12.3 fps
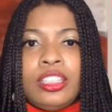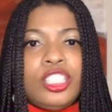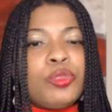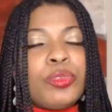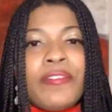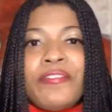
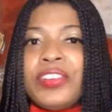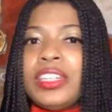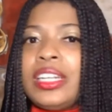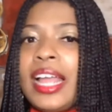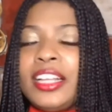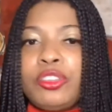to
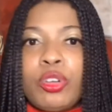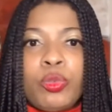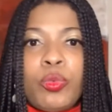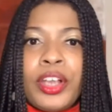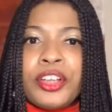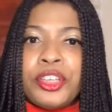reflect
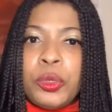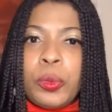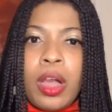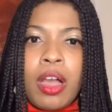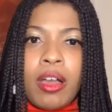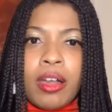on where
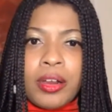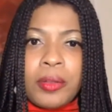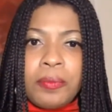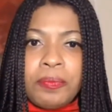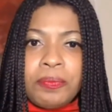you are